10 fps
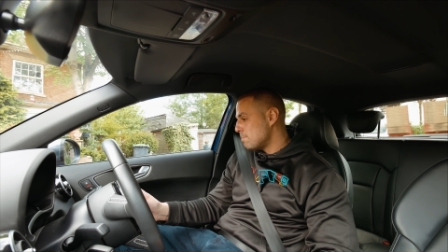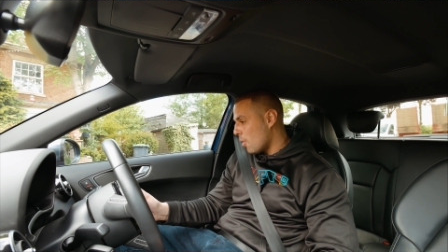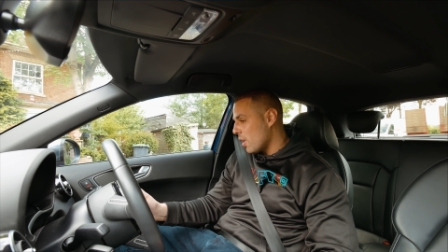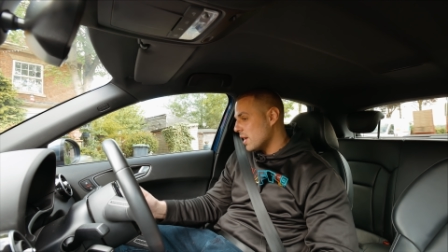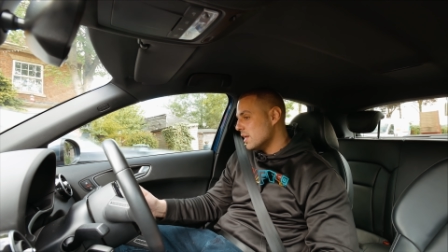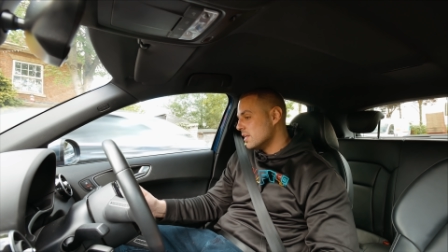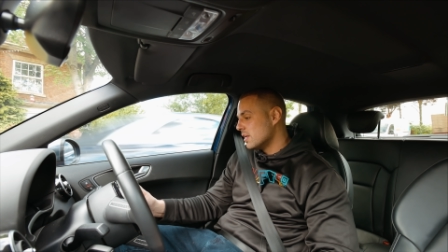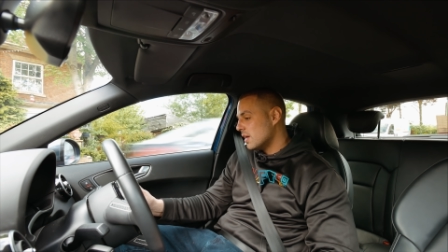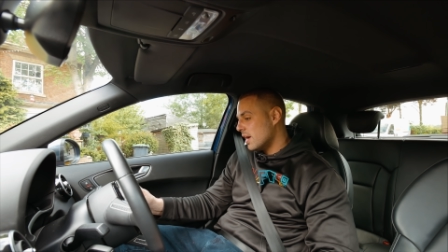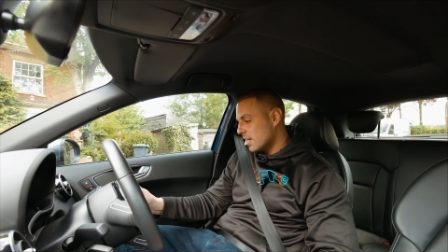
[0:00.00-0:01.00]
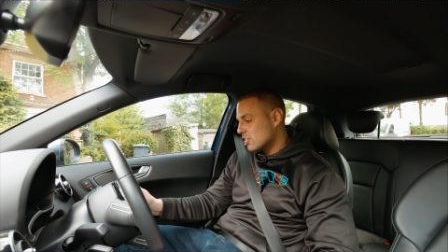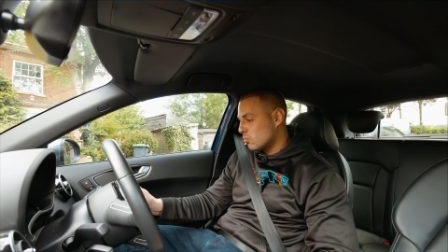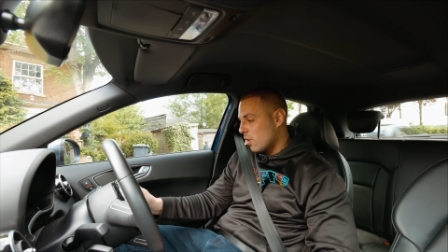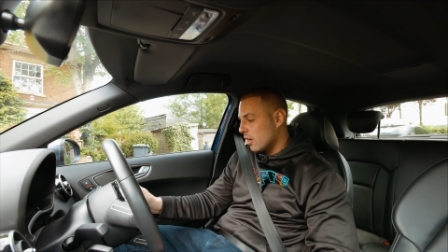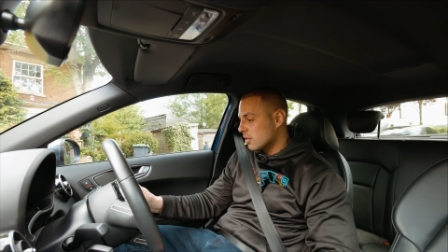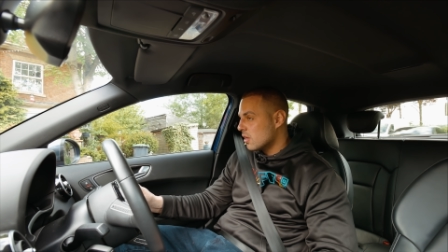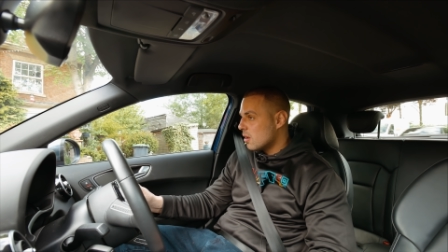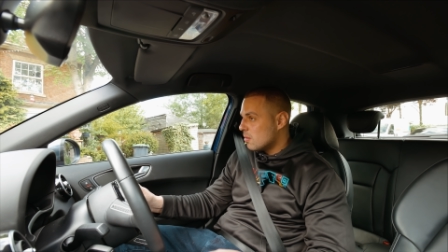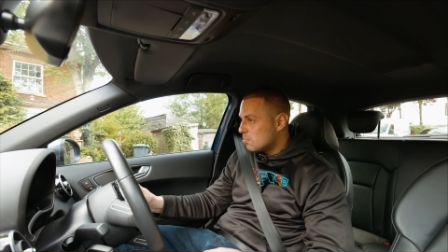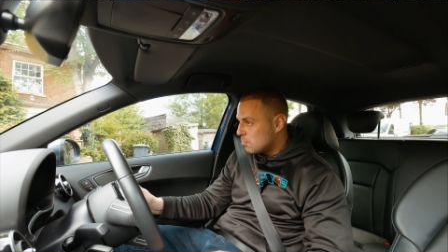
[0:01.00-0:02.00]
buying an S1
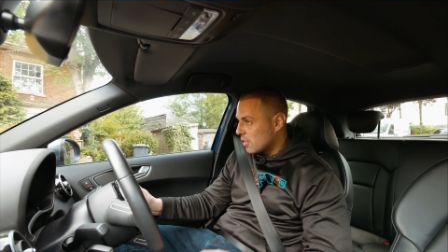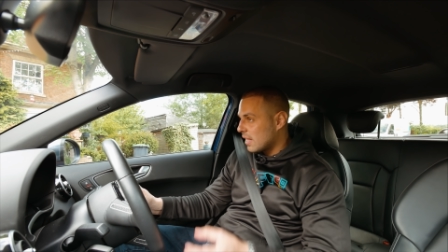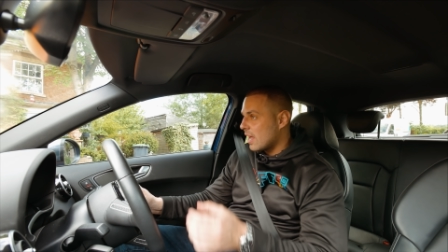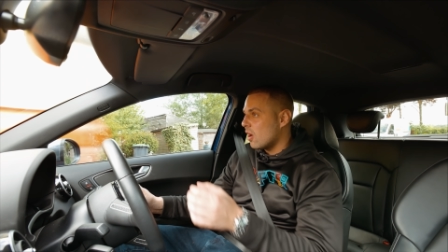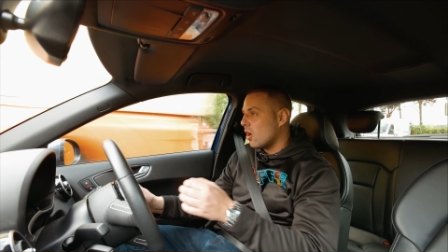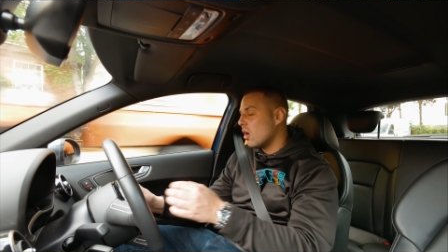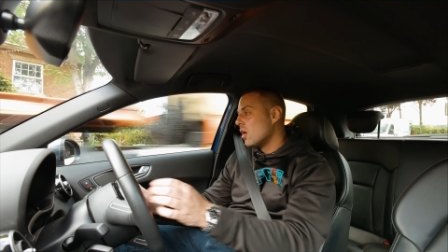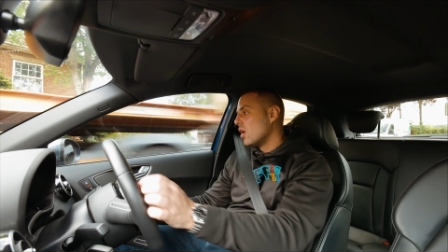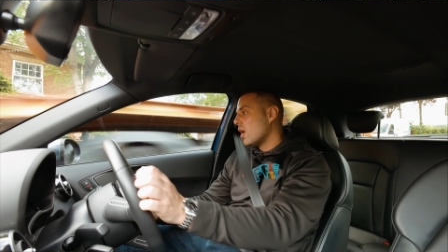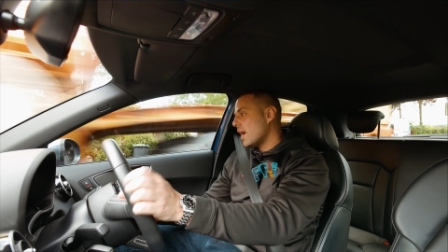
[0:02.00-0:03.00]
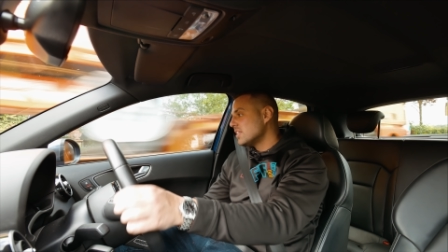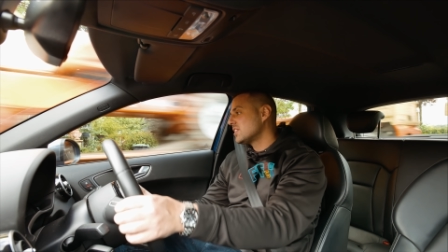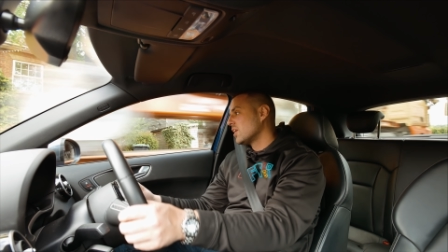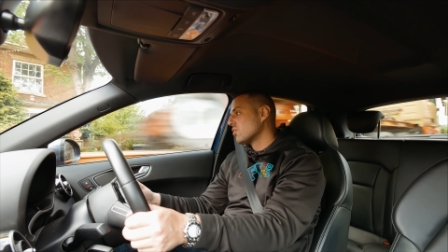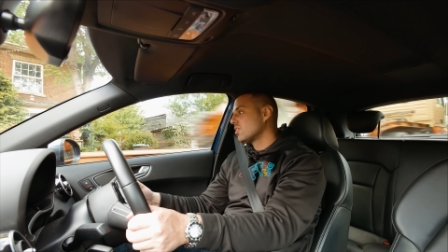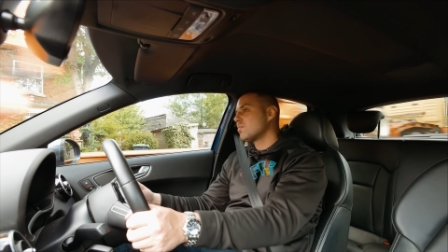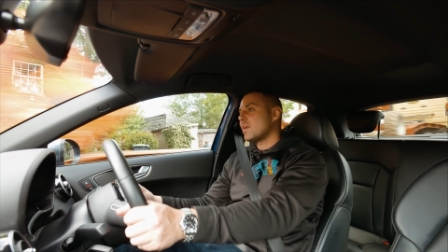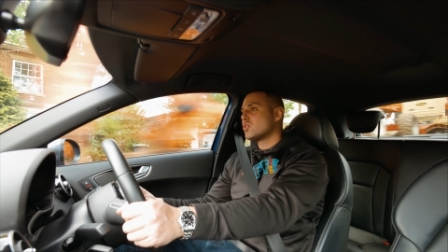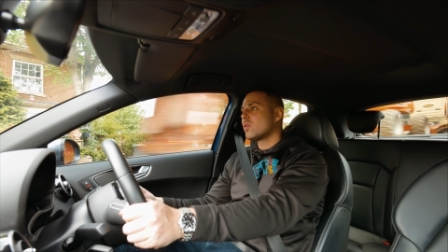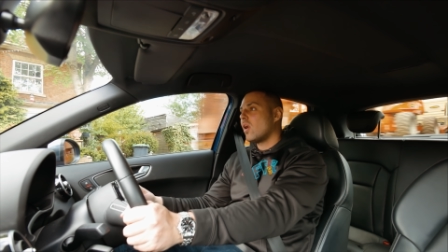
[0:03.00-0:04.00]
but they are a seriously
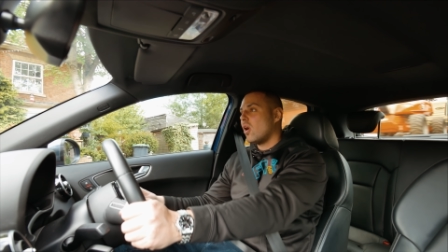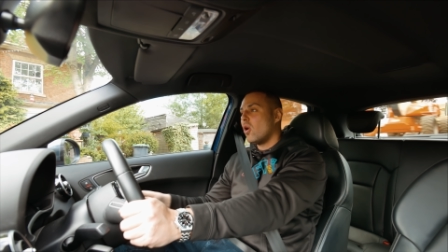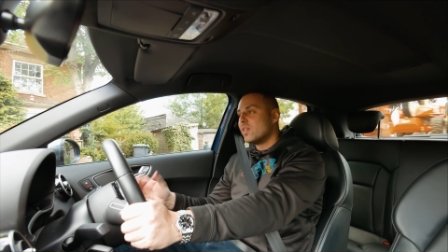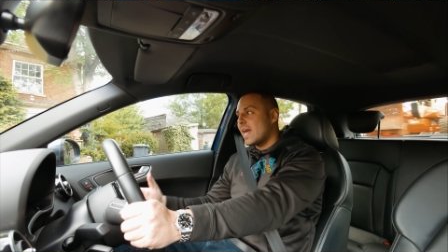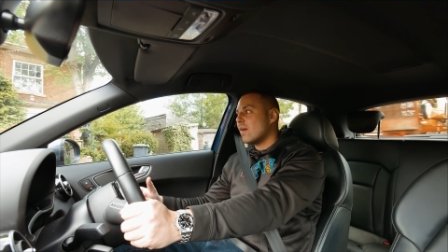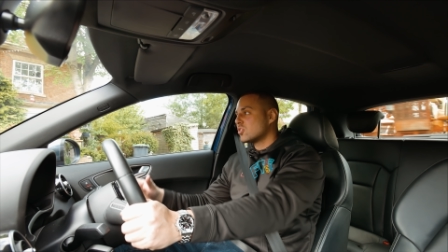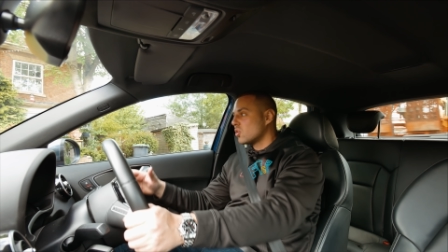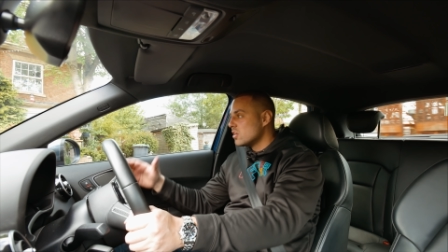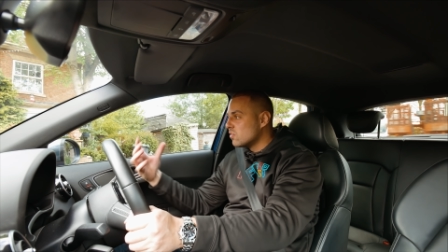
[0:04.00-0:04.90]
special car on the outside